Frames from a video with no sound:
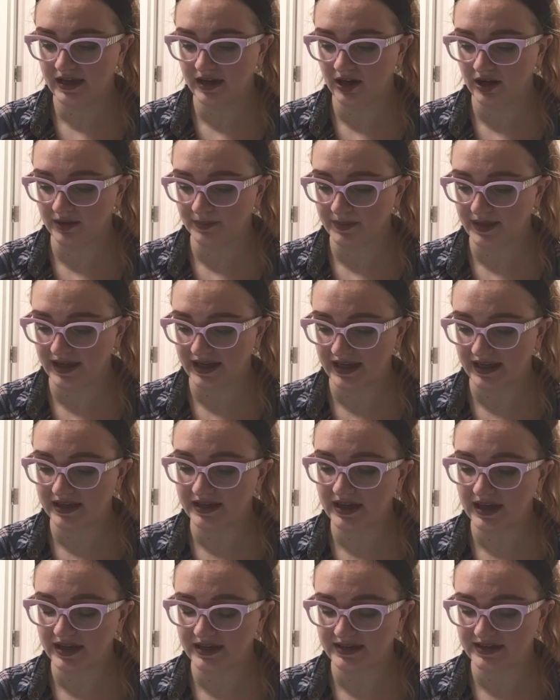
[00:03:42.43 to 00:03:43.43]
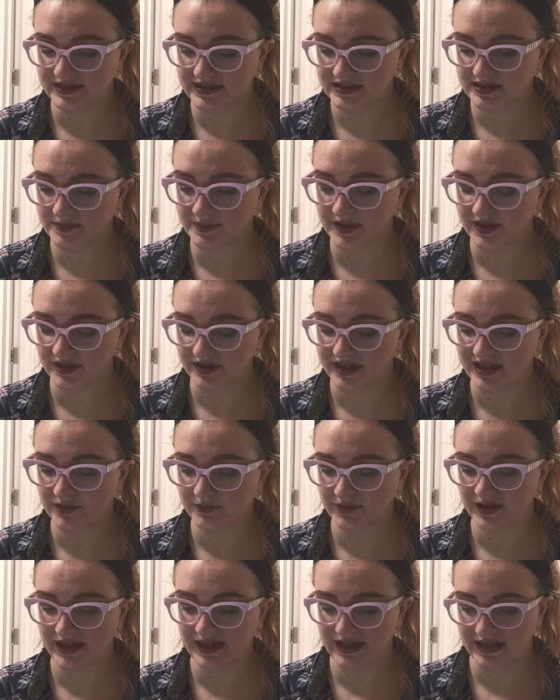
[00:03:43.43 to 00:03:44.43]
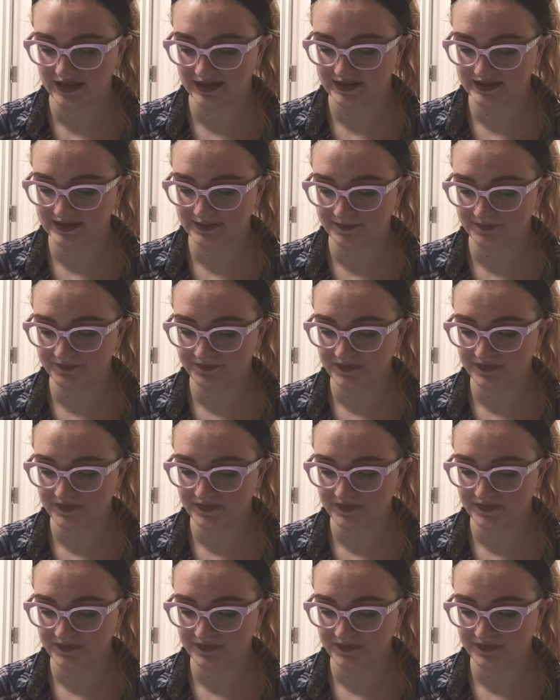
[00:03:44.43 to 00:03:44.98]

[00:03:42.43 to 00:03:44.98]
on pain and disability ratings.